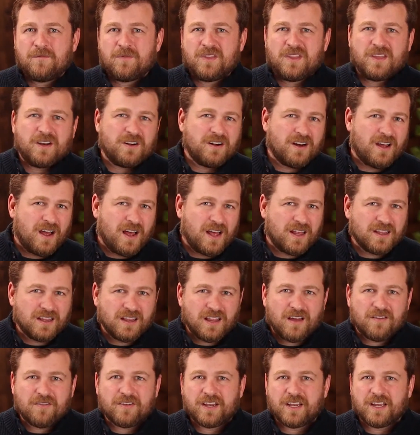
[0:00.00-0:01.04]
They're not
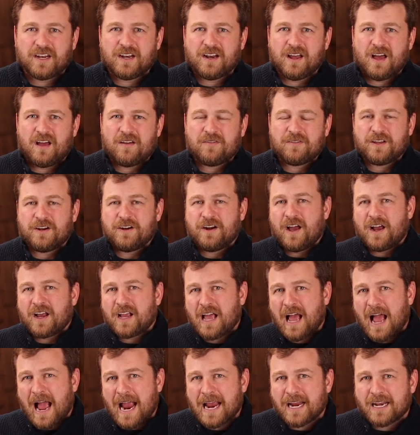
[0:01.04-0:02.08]
loving enough, they're not
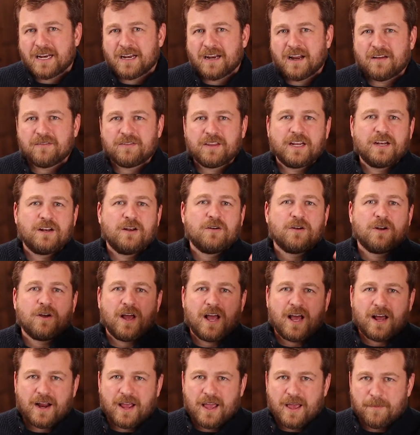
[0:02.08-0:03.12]
kind enough, they don't know
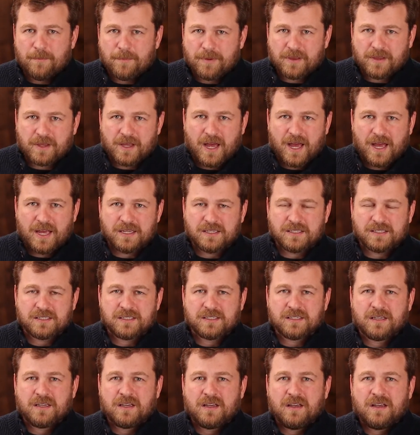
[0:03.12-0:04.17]
how to empathize.
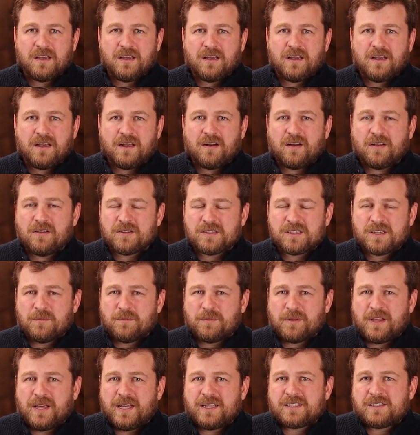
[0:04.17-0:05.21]
And all those
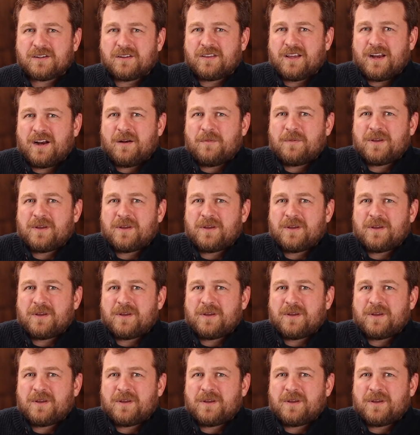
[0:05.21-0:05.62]
complaints are there